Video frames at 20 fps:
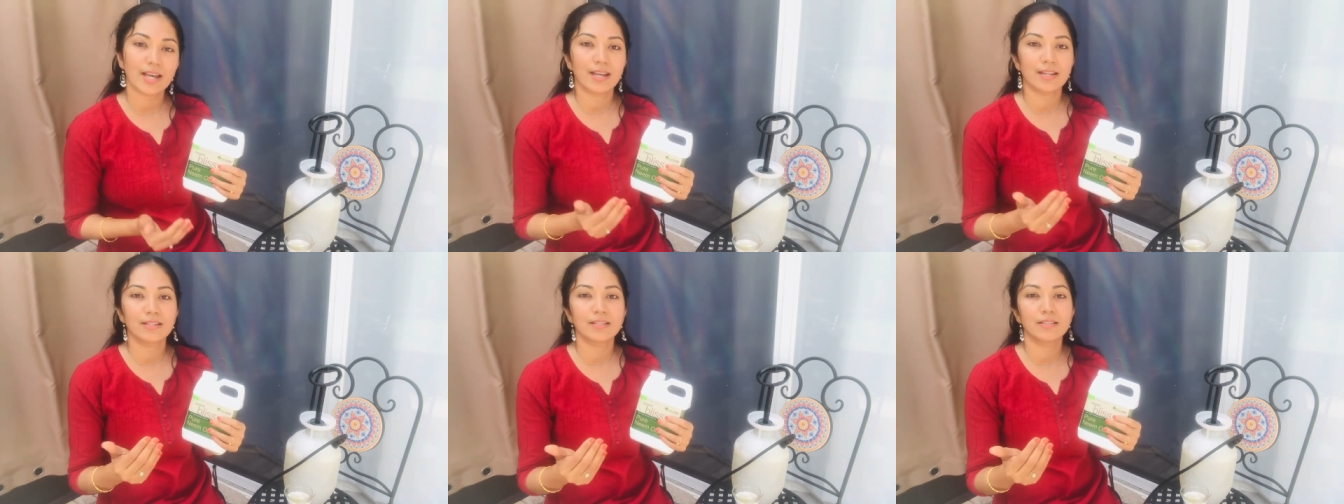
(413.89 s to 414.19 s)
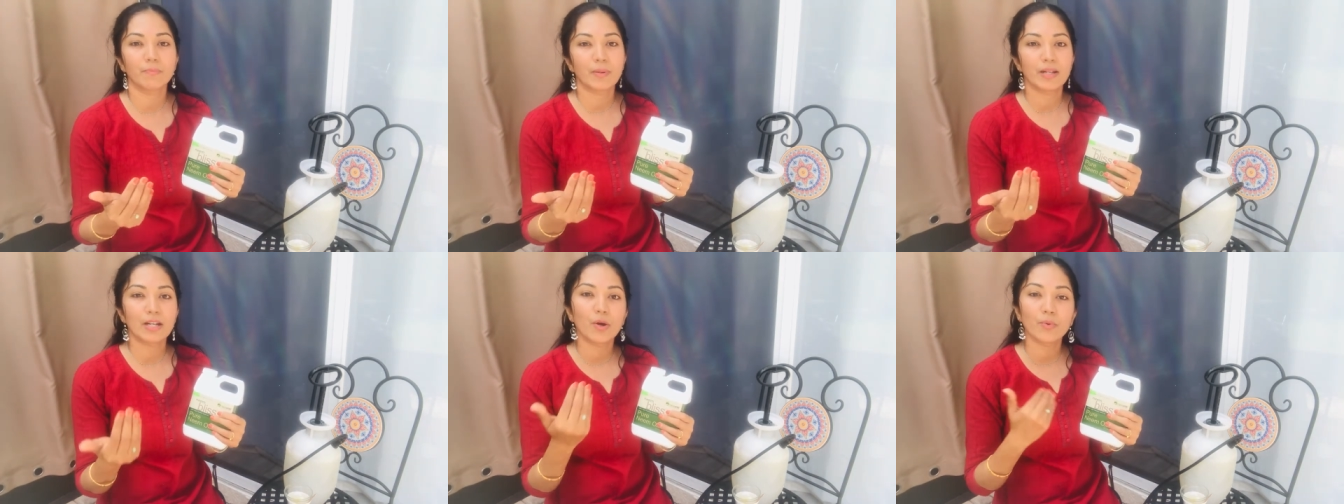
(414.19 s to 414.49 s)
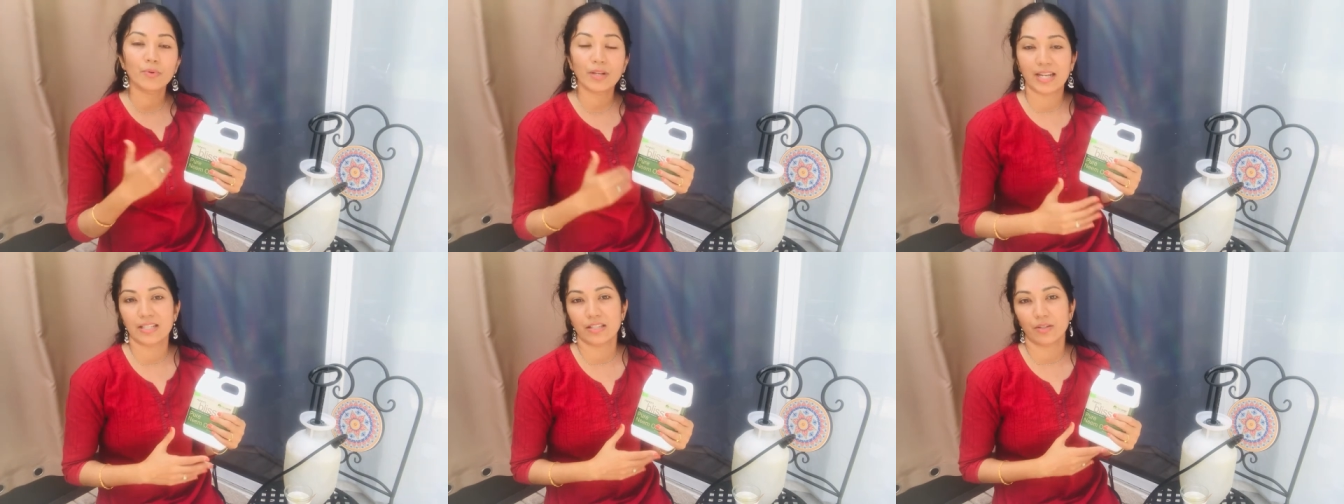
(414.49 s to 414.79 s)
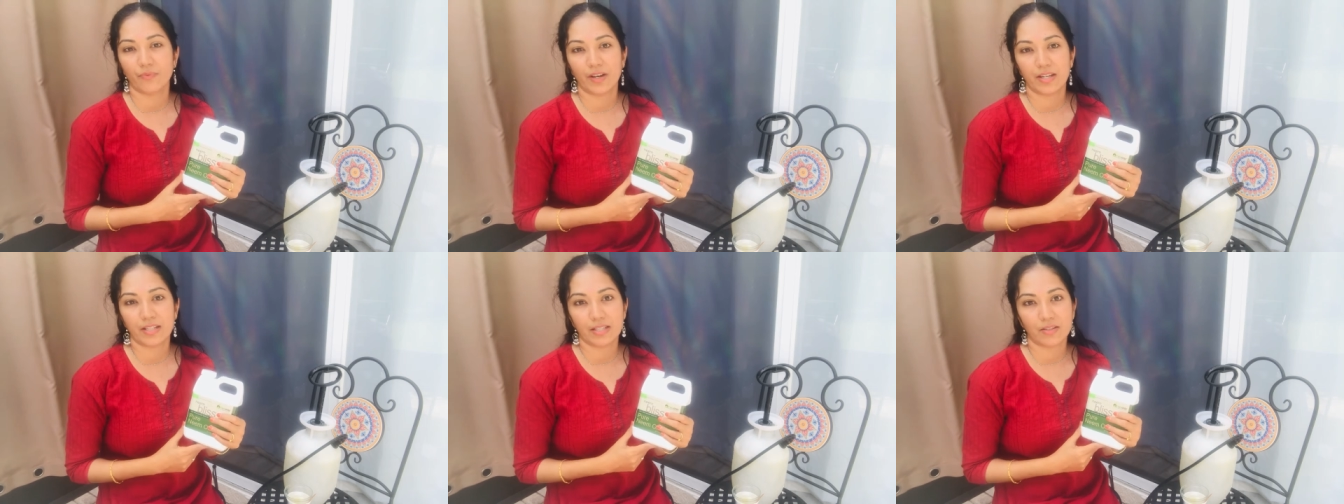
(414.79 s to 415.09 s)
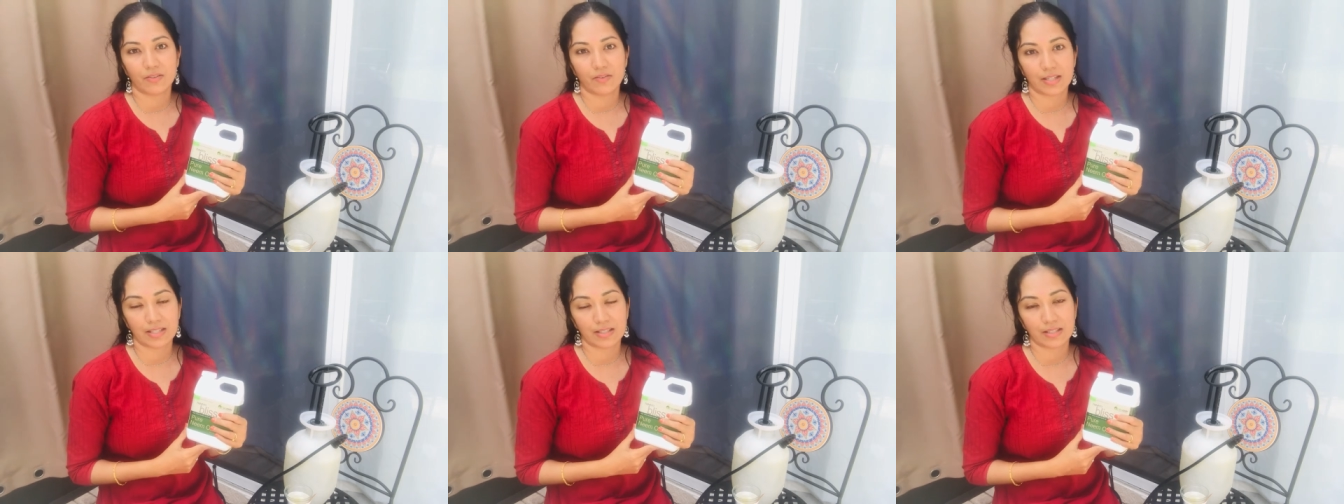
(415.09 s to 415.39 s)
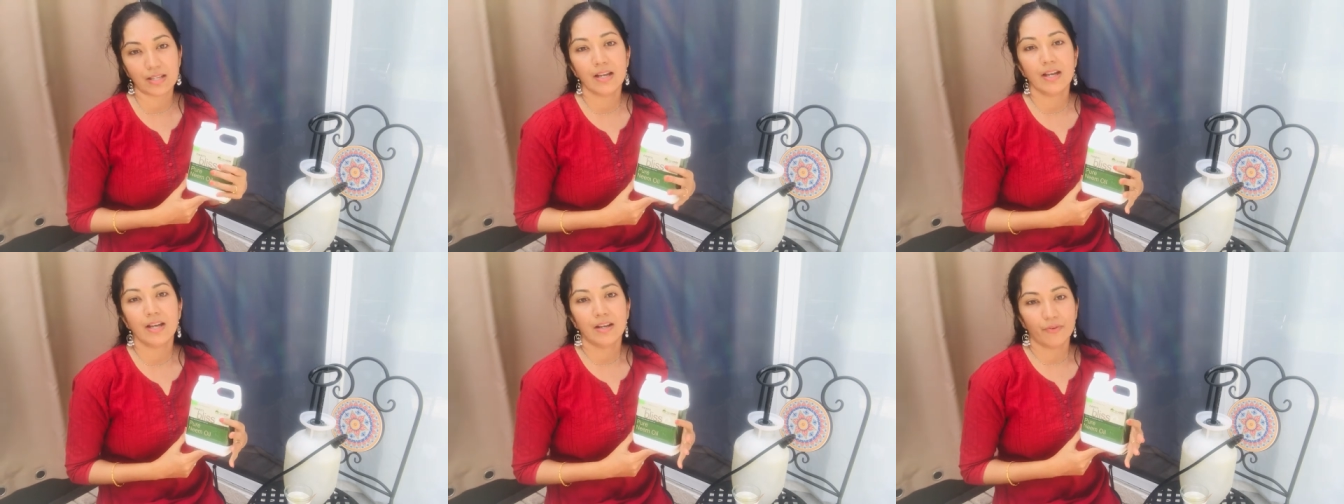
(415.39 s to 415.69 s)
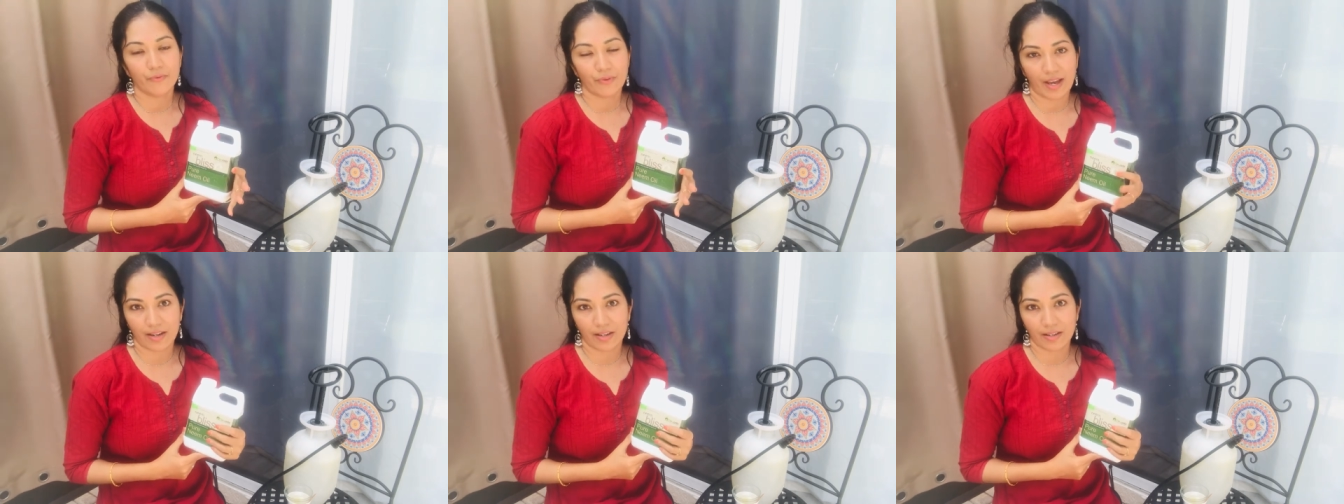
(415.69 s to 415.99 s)
and below 95 degrees
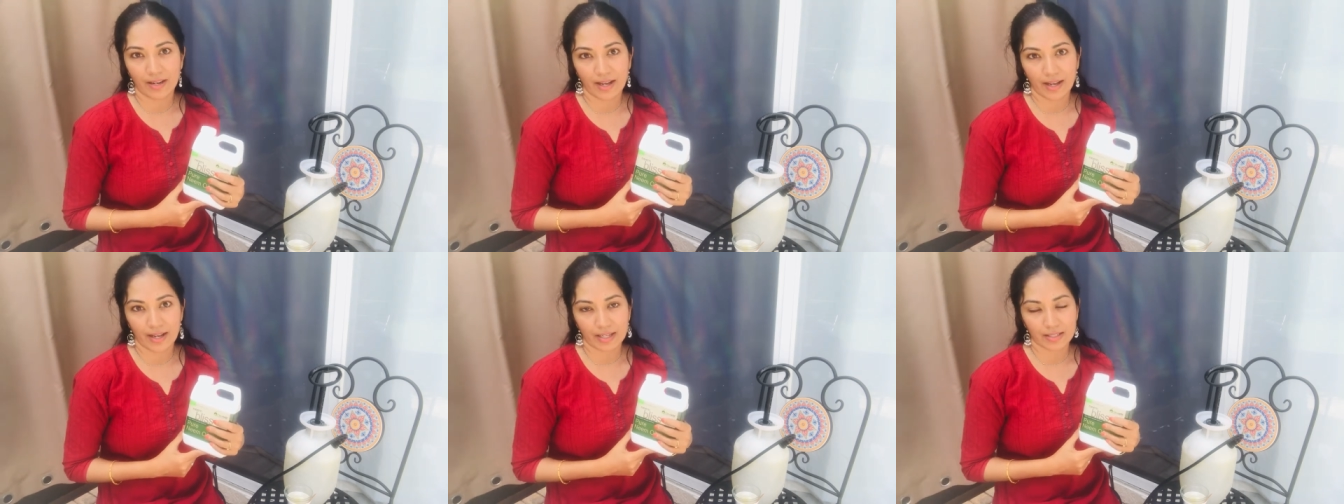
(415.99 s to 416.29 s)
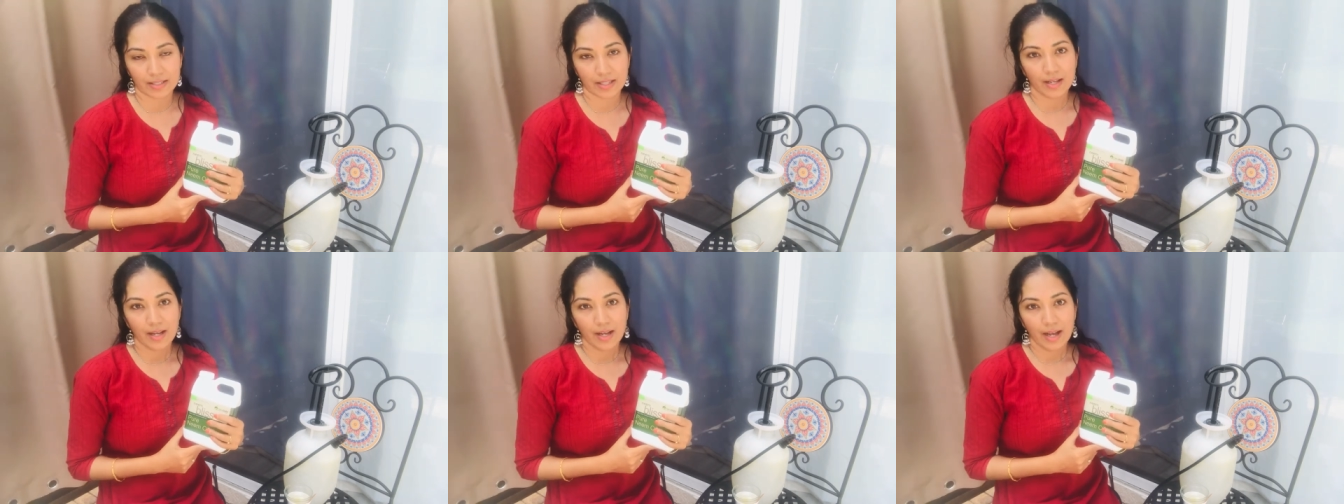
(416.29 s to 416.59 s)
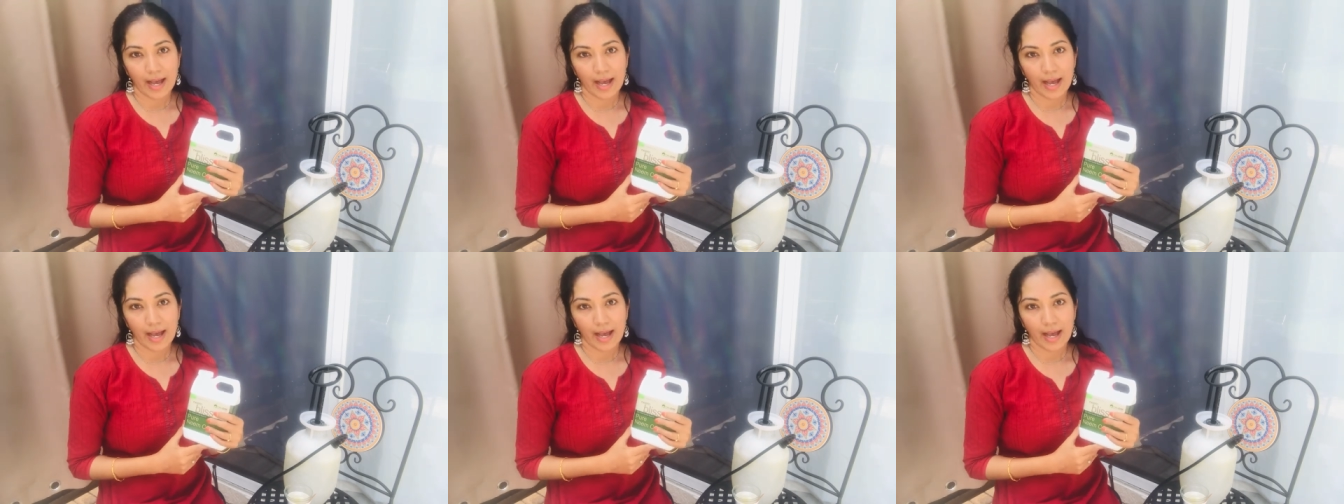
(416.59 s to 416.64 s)
Fahrenheit